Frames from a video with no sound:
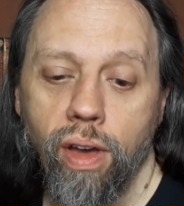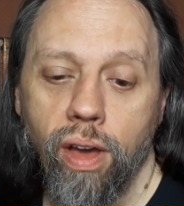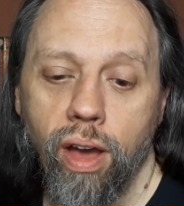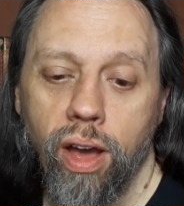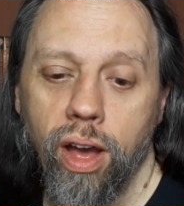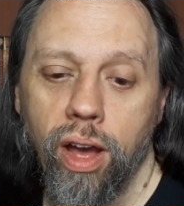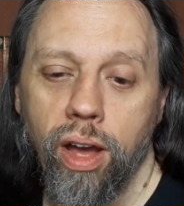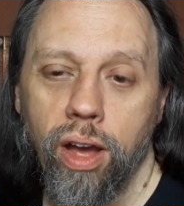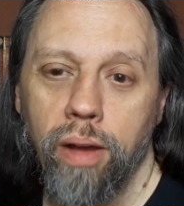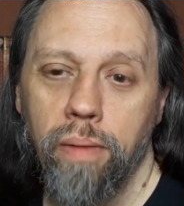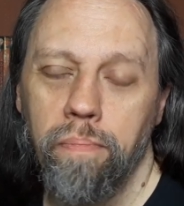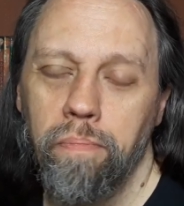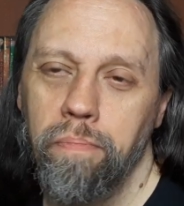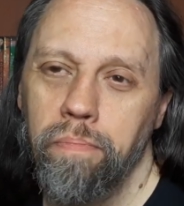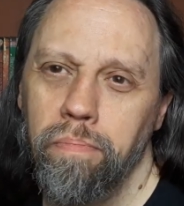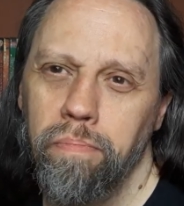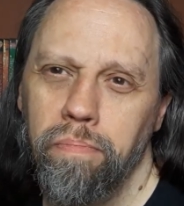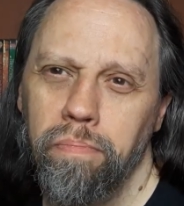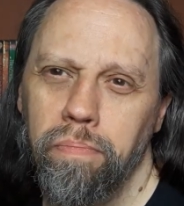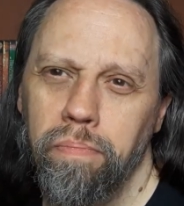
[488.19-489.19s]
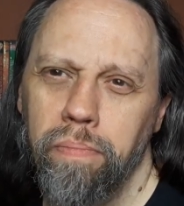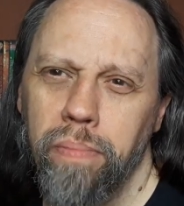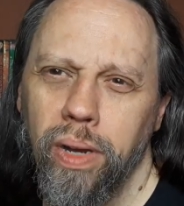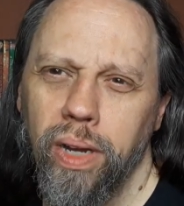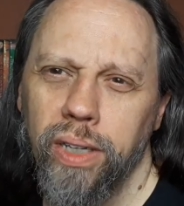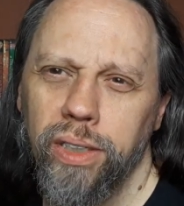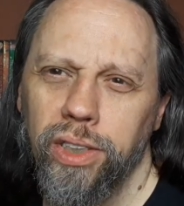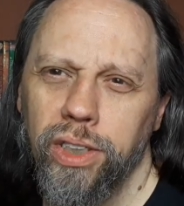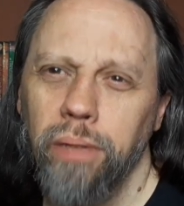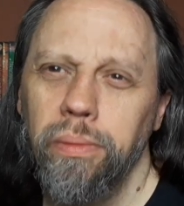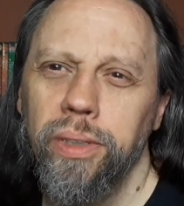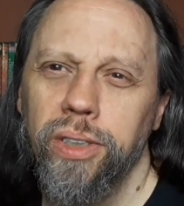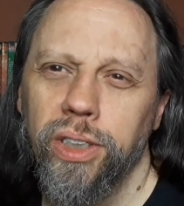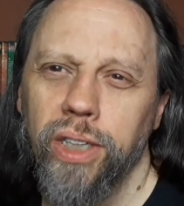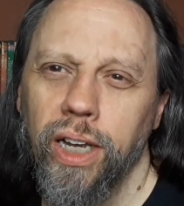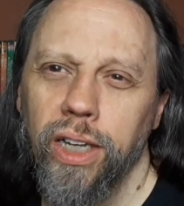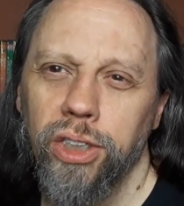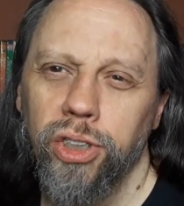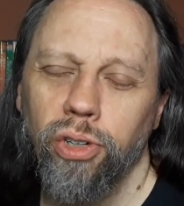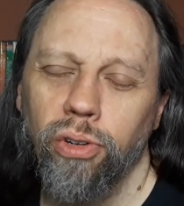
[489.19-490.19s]
Um, but Jimmy
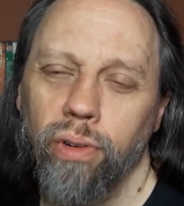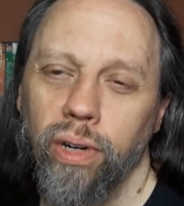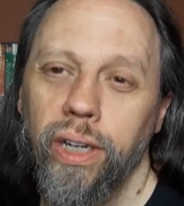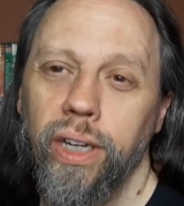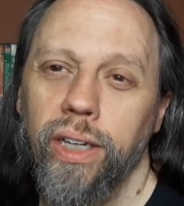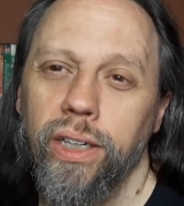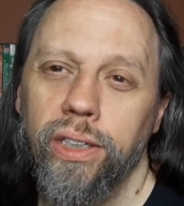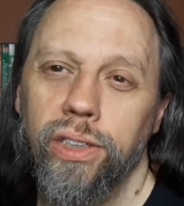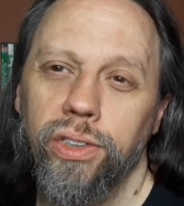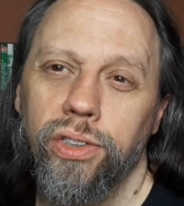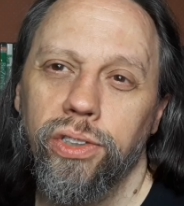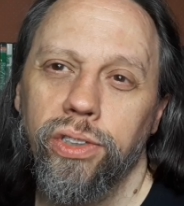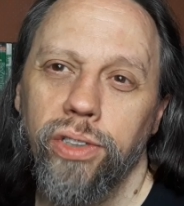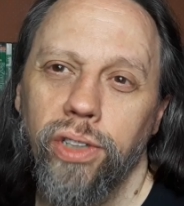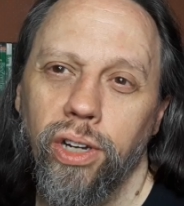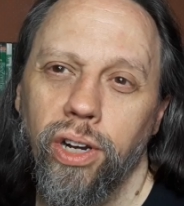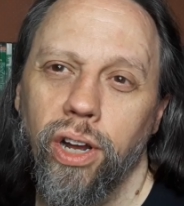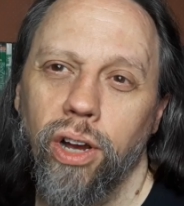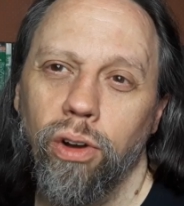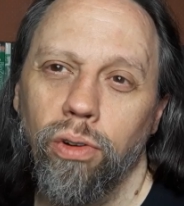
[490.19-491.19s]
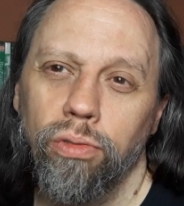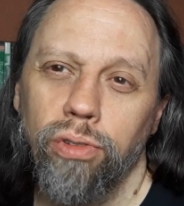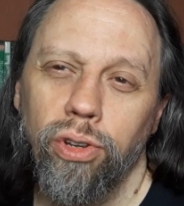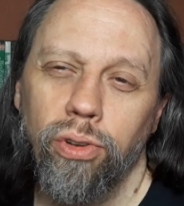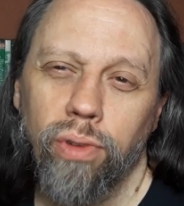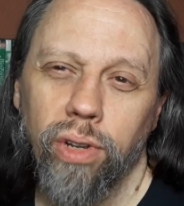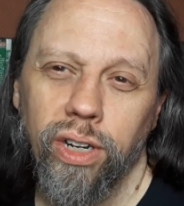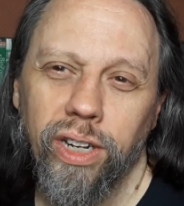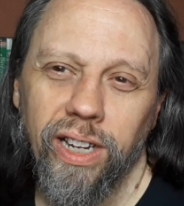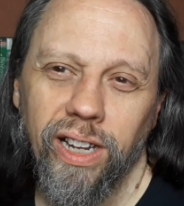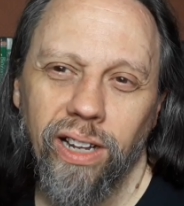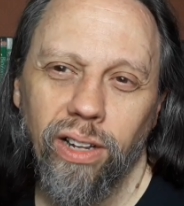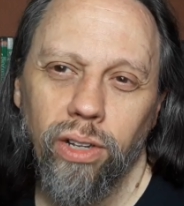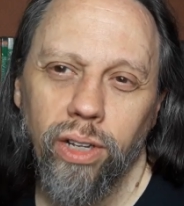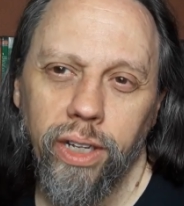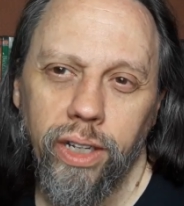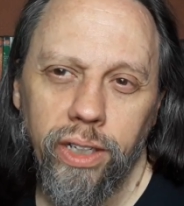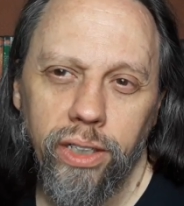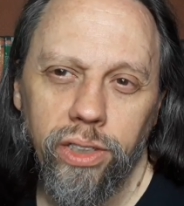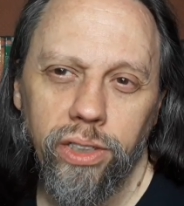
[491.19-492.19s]
Sangster is, you know, you can tell
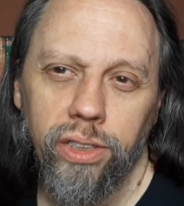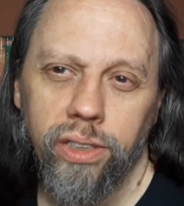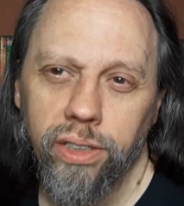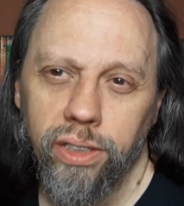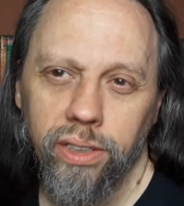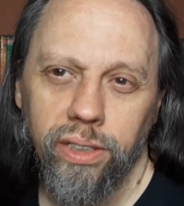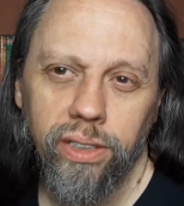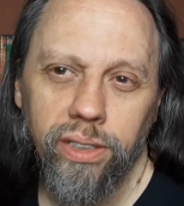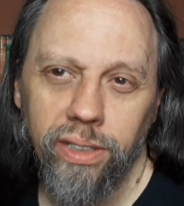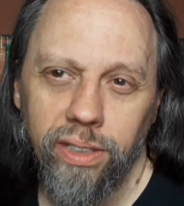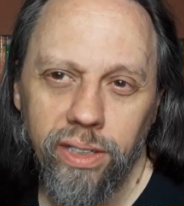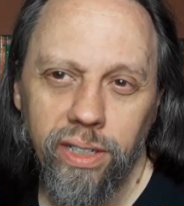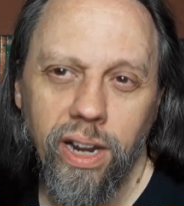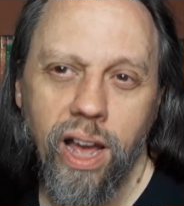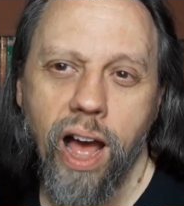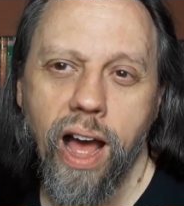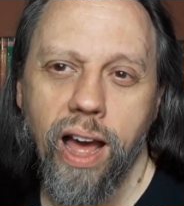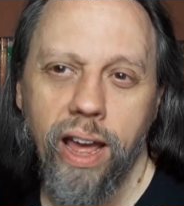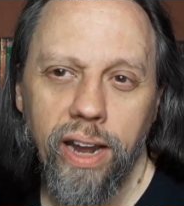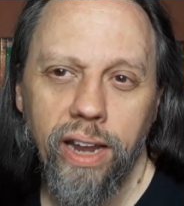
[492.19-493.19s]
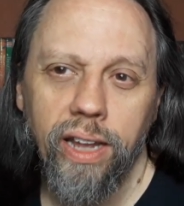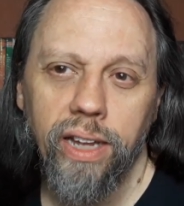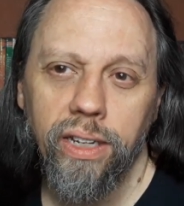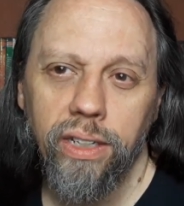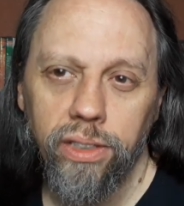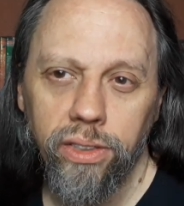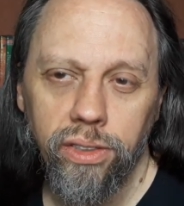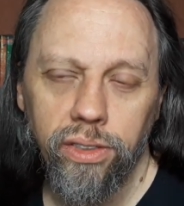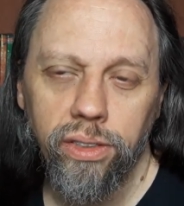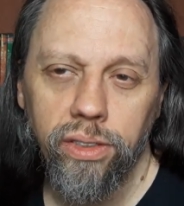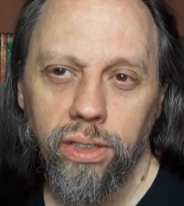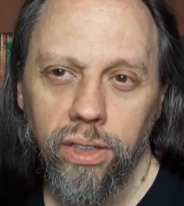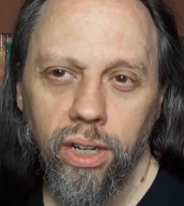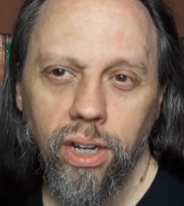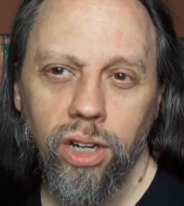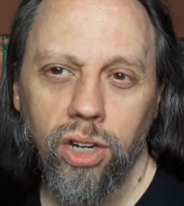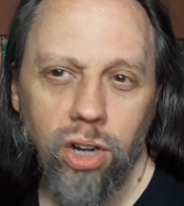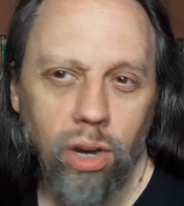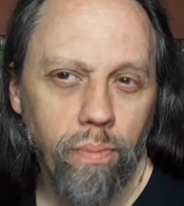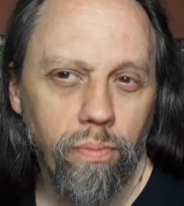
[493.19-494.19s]
he's not as
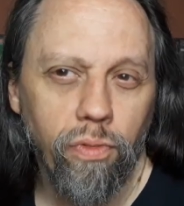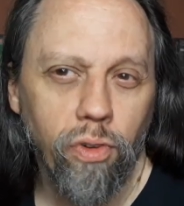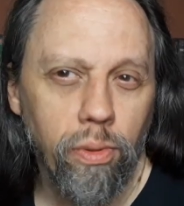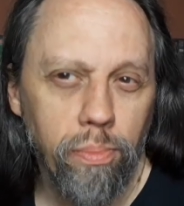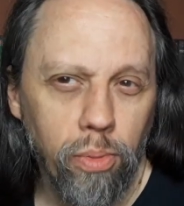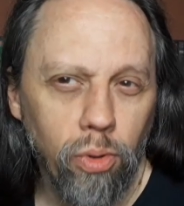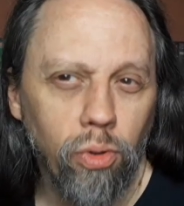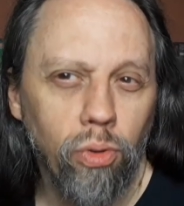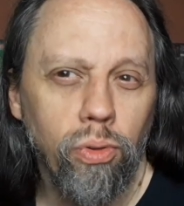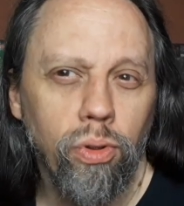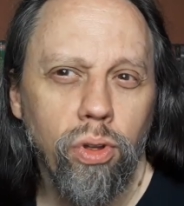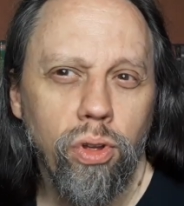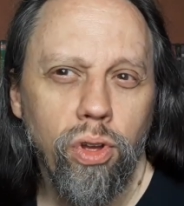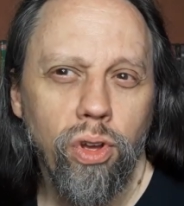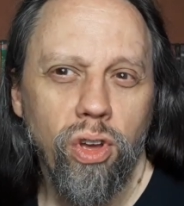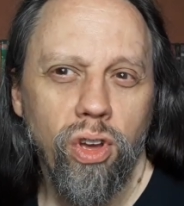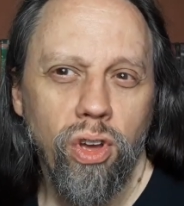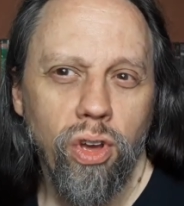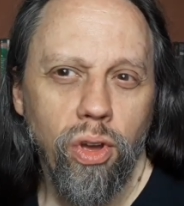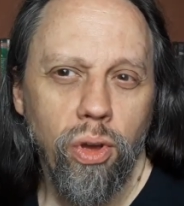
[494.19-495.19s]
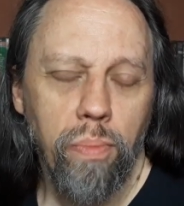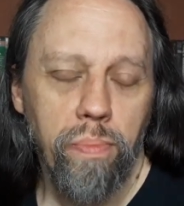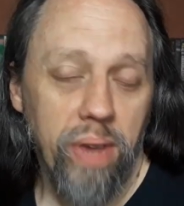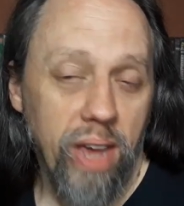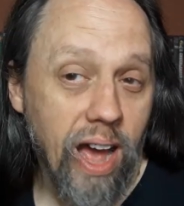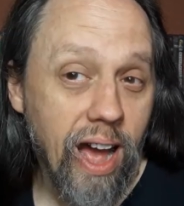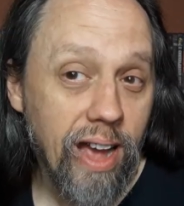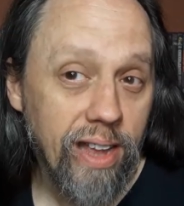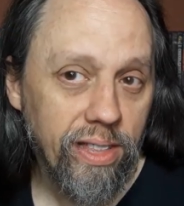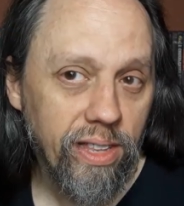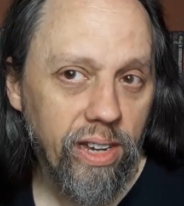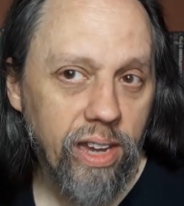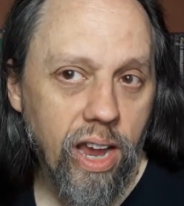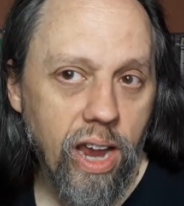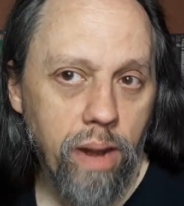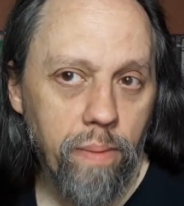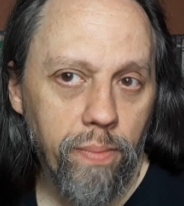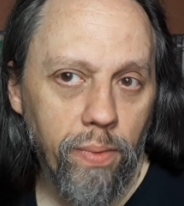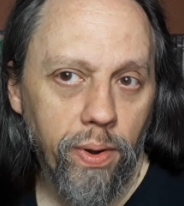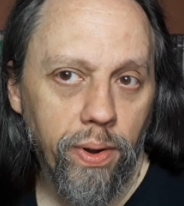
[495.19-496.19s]
comfortable behind the
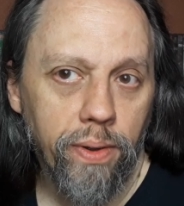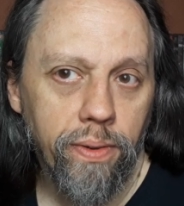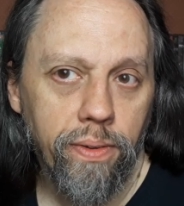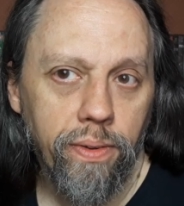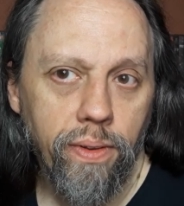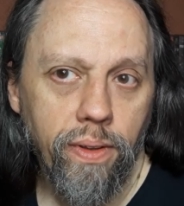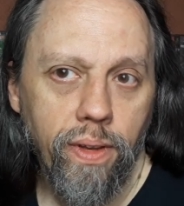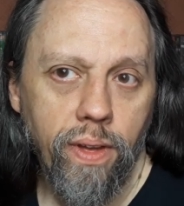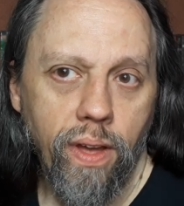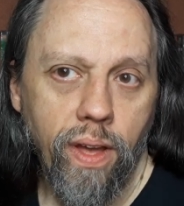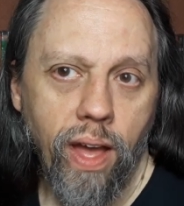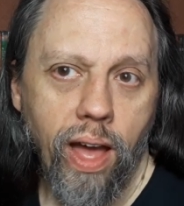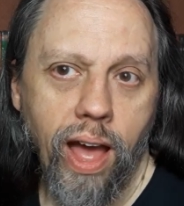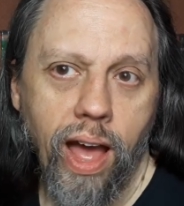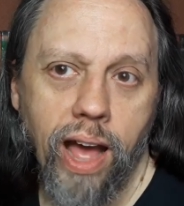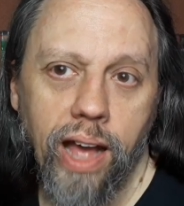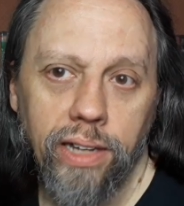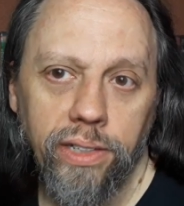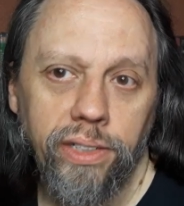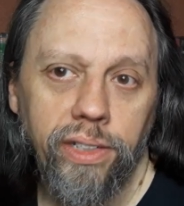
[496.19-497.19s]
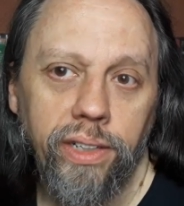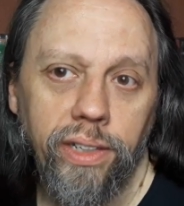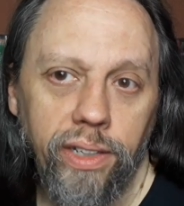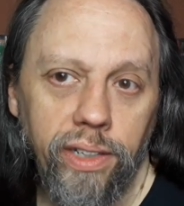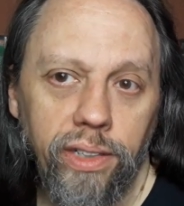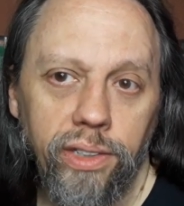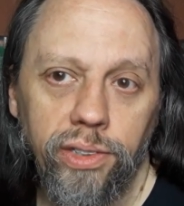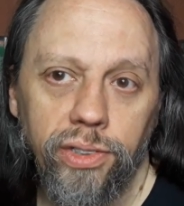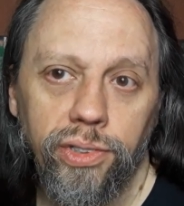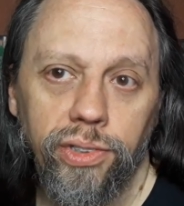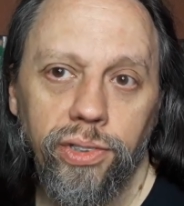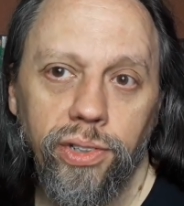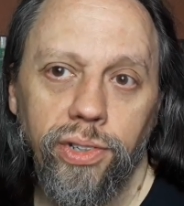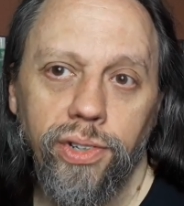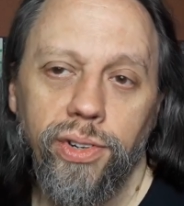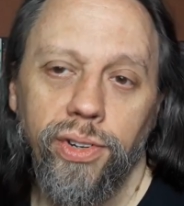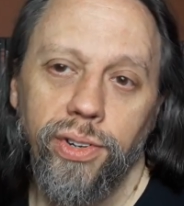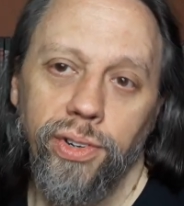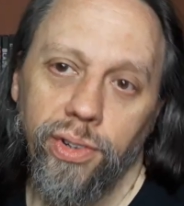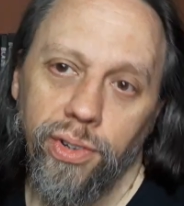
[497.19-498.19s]
camera as he is
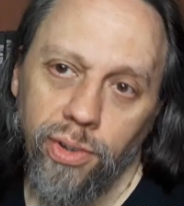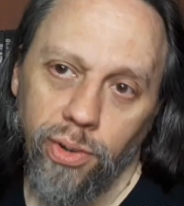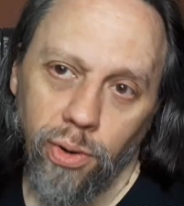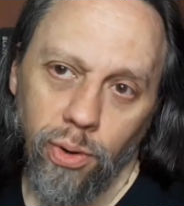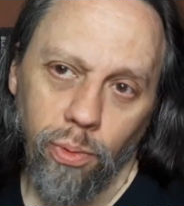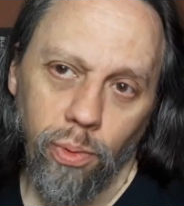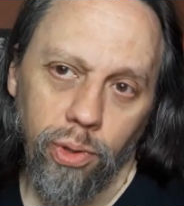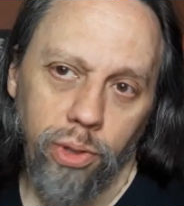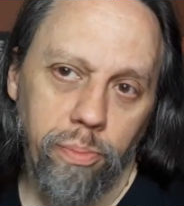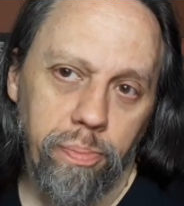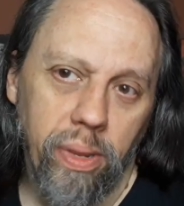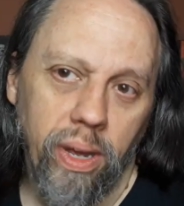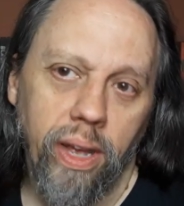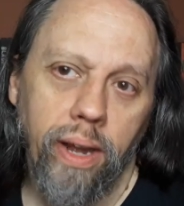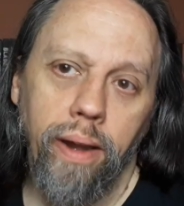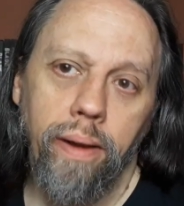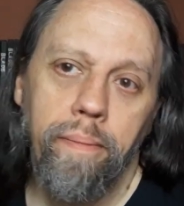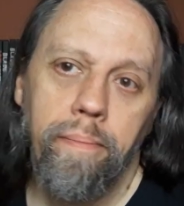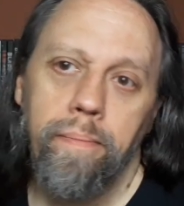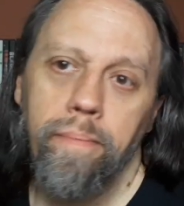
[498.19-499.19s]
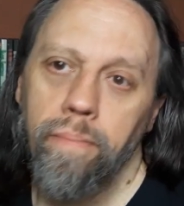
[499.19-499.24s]
with the pen.